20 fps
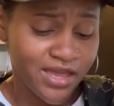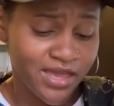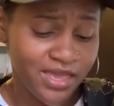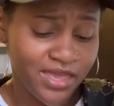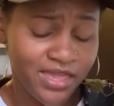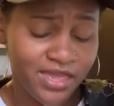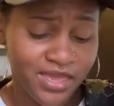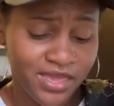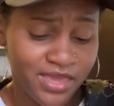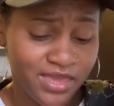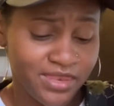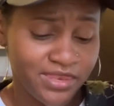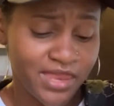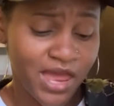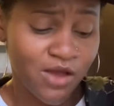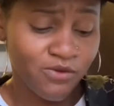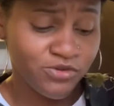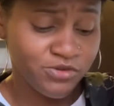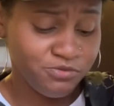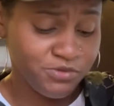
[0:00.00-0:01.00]
and
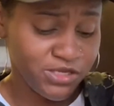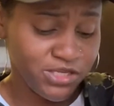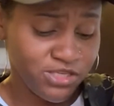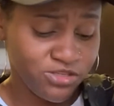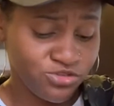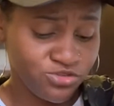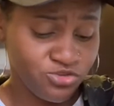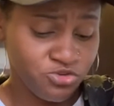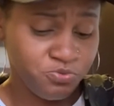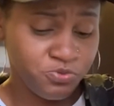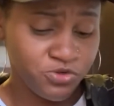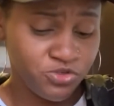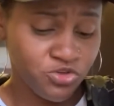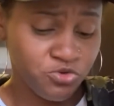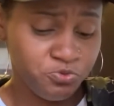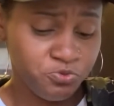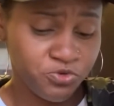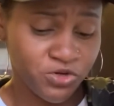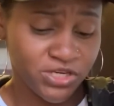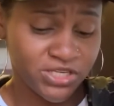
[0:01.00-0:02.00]
I would be super
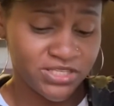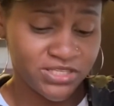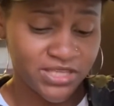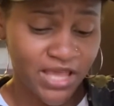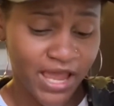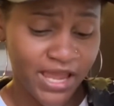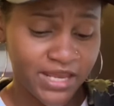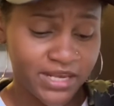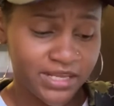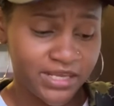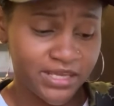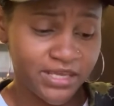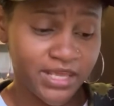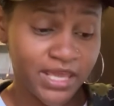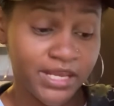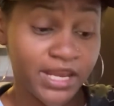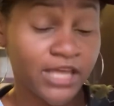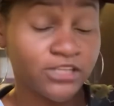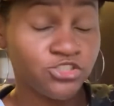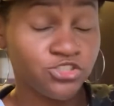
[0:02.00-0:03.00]
duper excited.
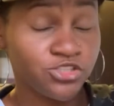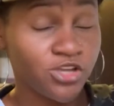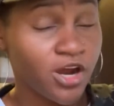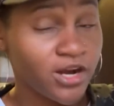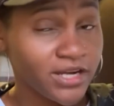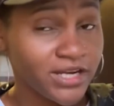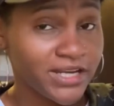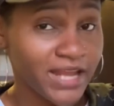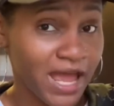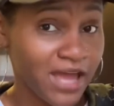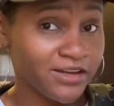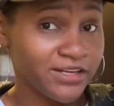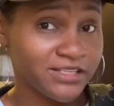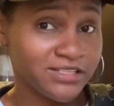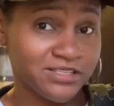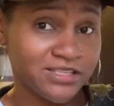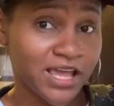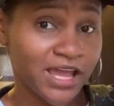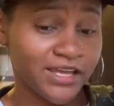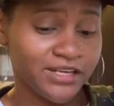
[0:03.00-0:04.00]
And I started out
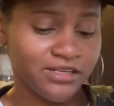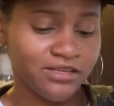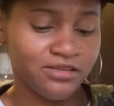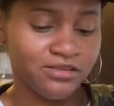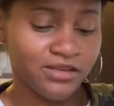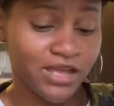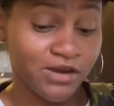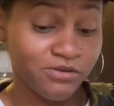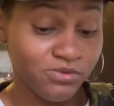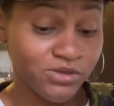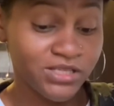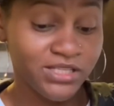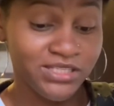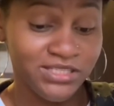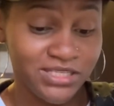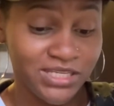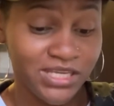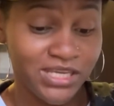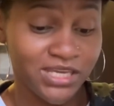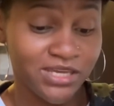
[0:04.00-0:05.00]
excited, I really
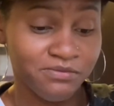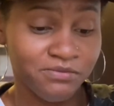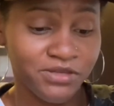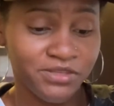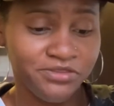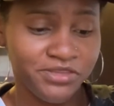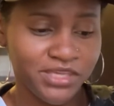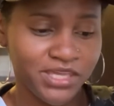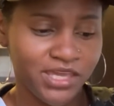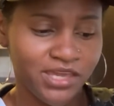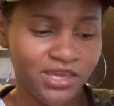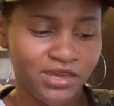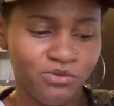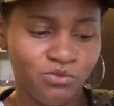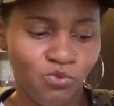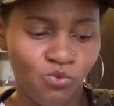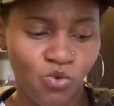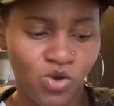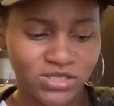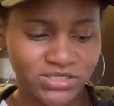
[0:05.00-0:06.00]
did. But
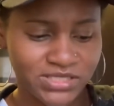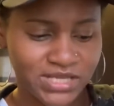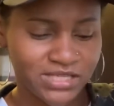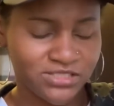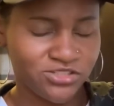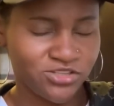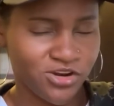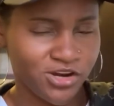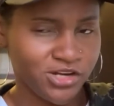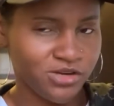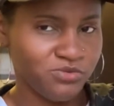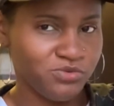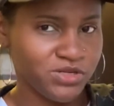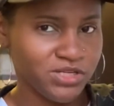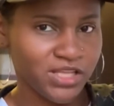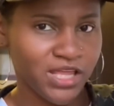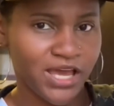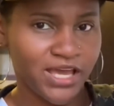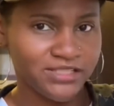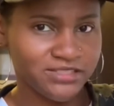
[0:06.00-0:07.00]
then once I started
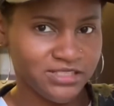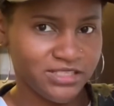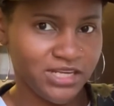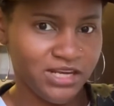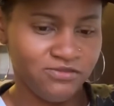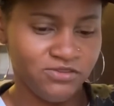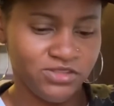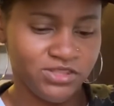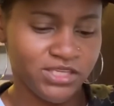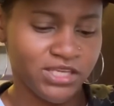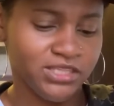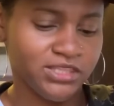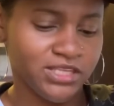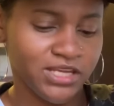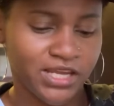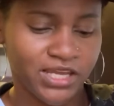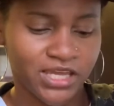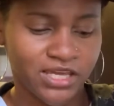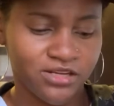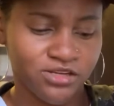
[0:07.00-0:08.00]
realizing everything
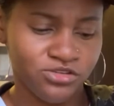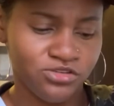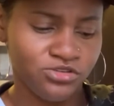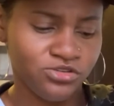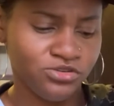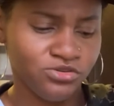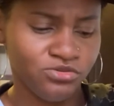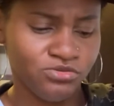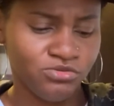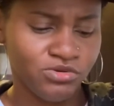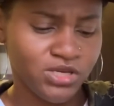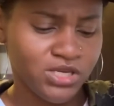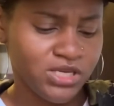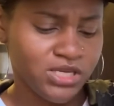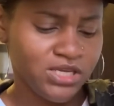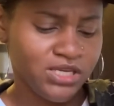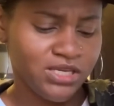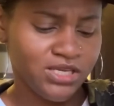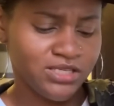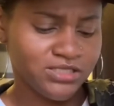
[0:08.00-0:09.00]
that I got to do,
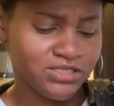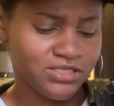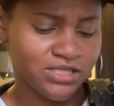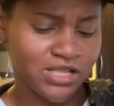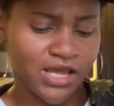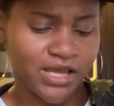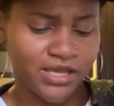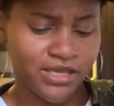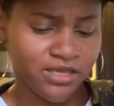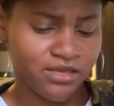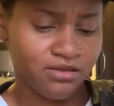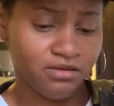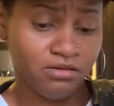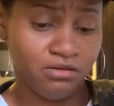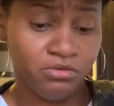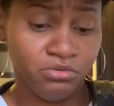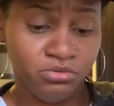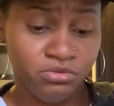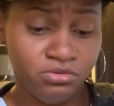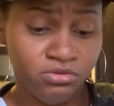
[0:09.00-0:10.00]
it's like,
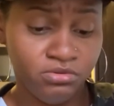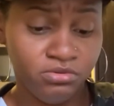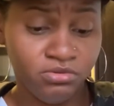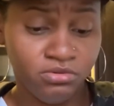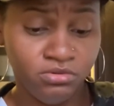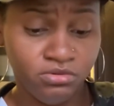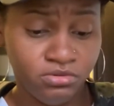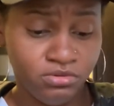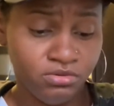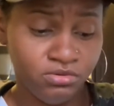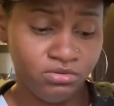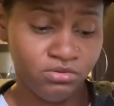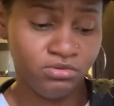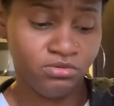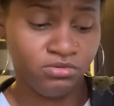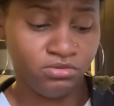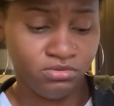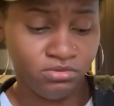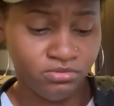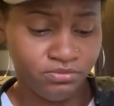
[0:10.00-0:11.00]

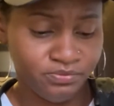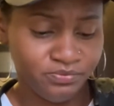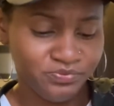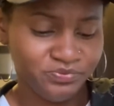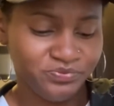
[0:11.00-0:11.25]
ooh.